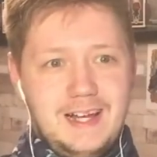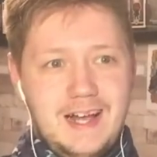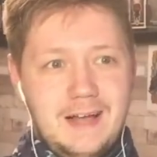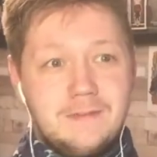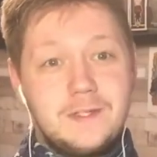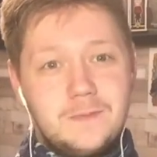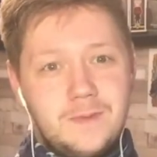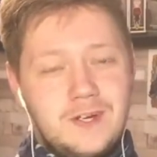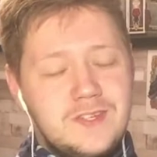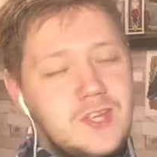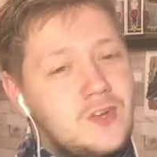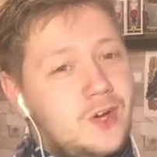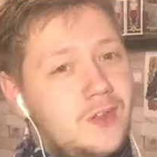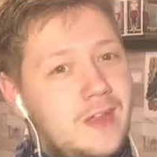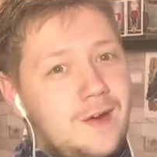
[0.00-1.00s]
I'm surprised I
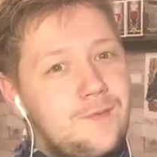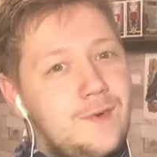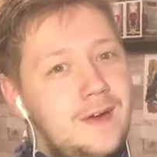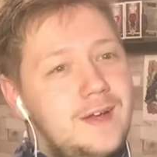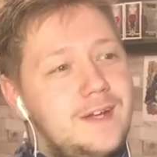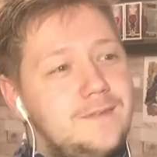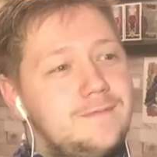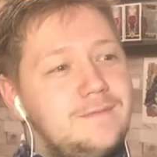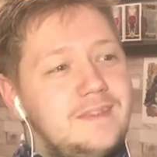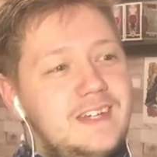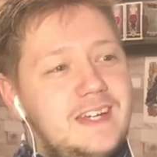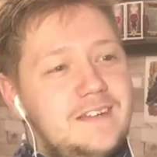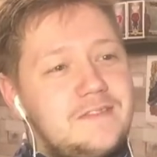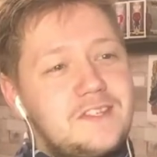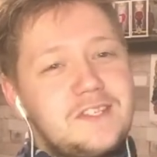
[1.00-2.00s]
got that right.
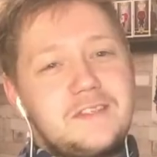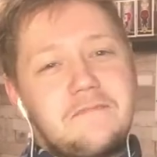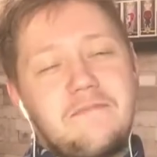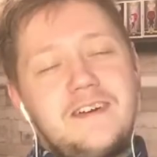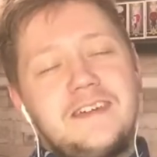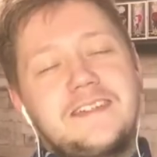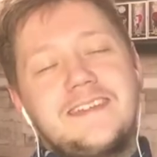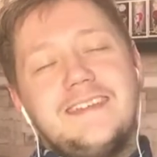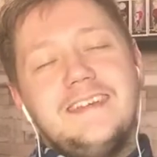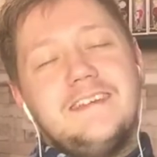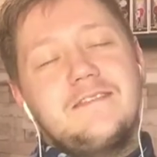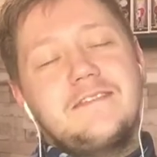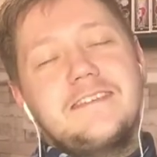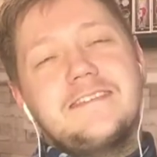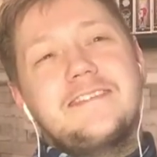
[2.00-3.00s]
And it was
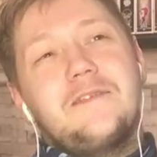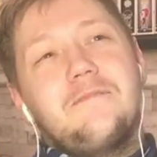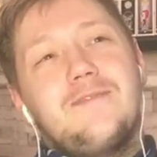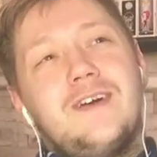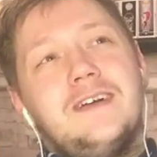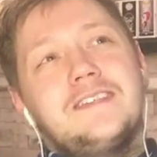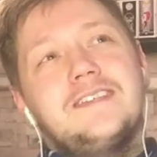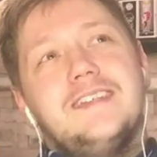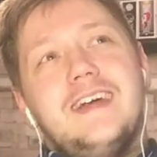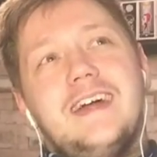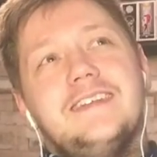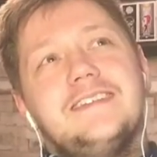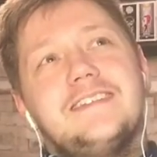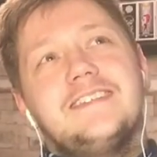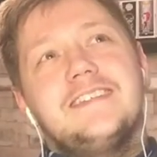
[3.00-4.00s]
a surprisingly
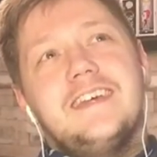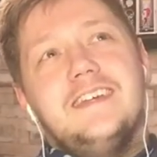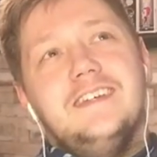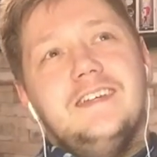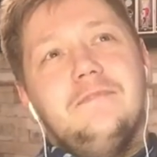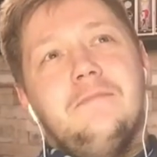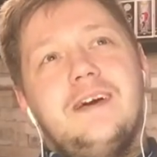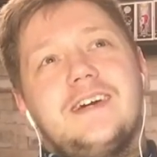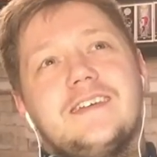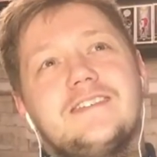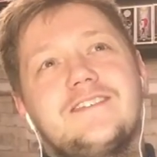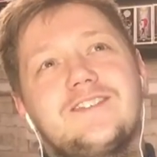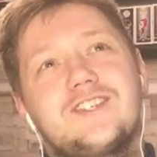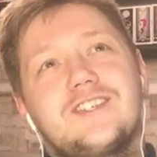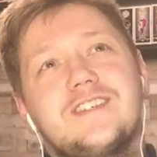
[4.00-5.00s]
entertaining
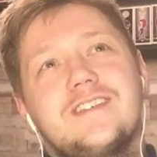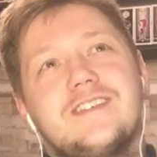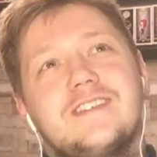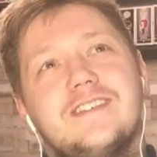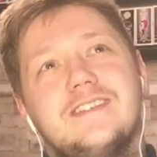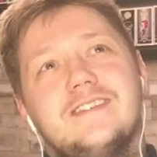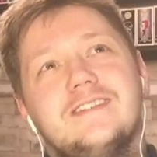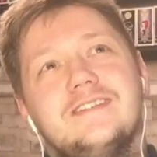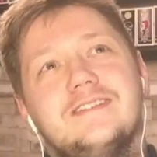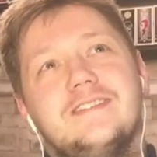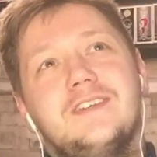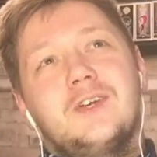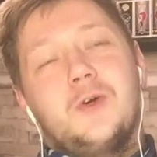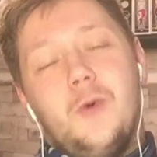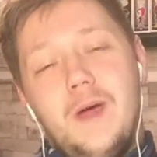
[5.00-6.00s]
match.
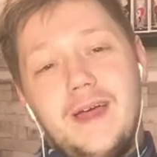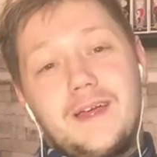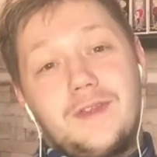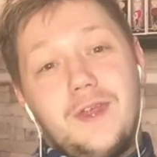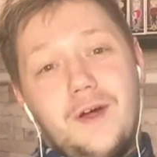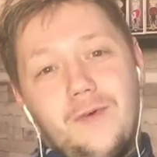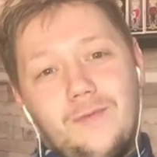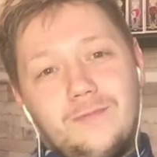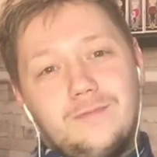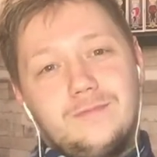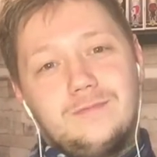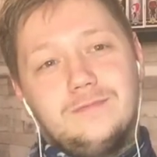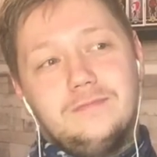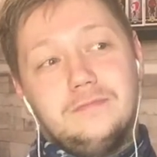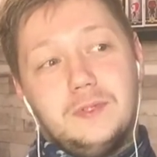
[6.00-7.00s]
Quick, though.
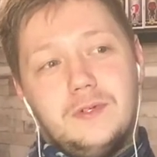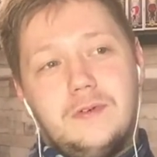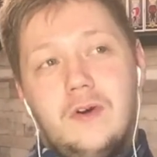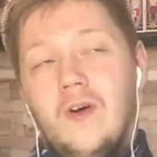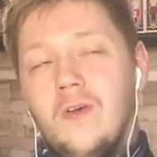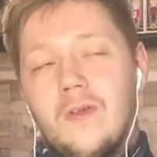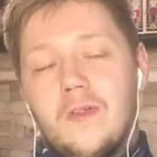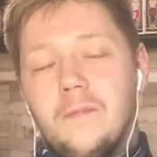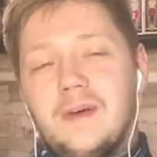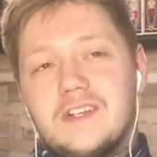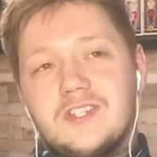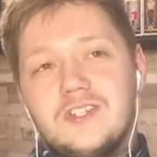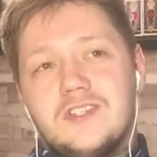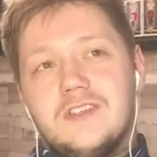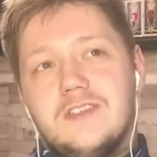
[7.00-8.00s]
But all the
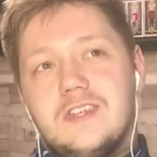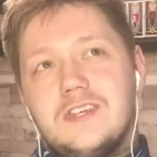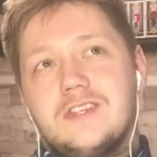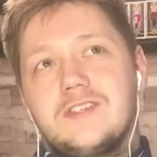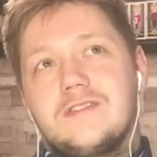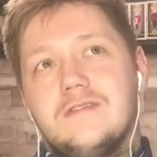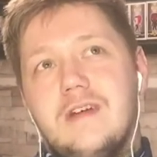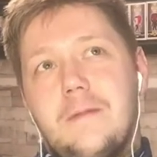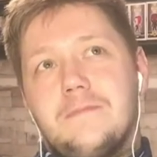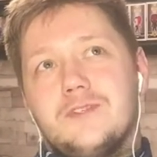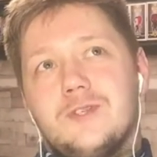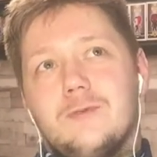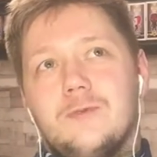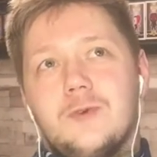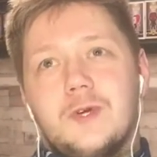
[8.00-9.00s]
matches in this
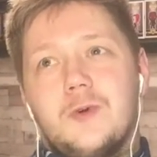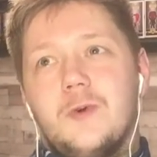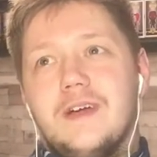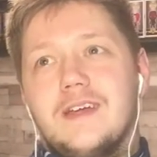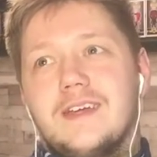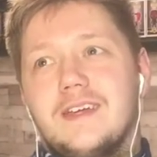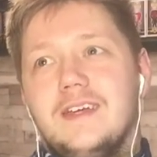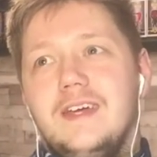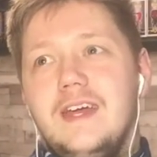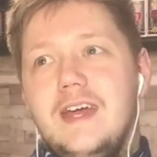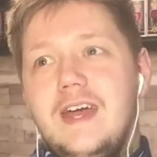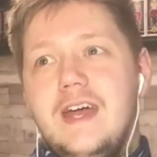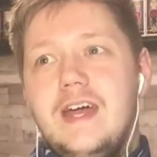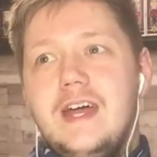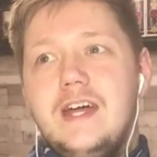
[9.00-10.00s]
episode were quick.
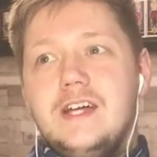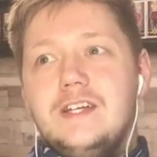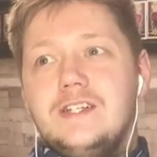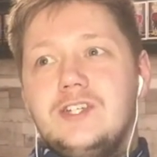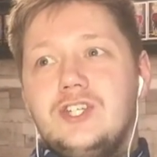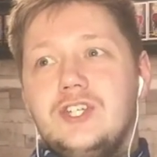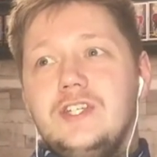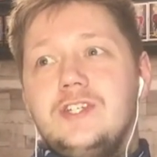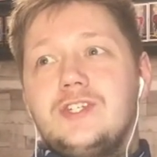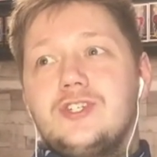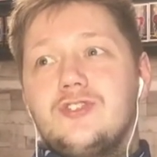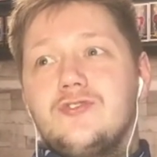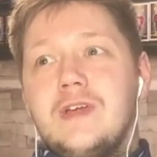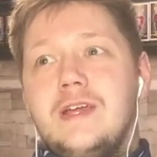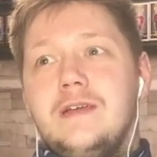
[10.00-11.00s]
She
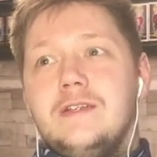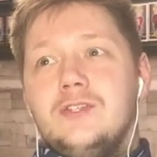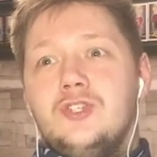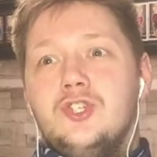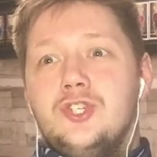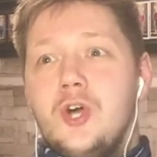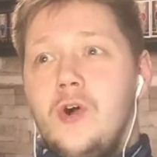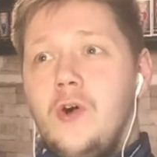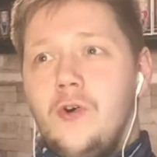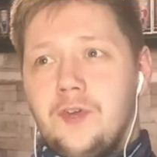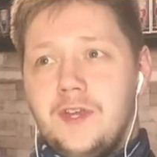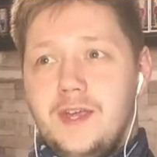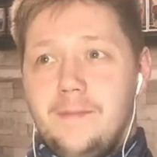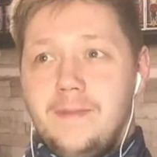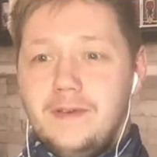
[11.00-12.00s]
straight jawed
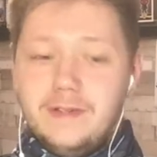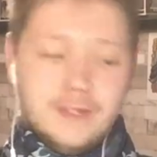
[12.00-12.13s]
him.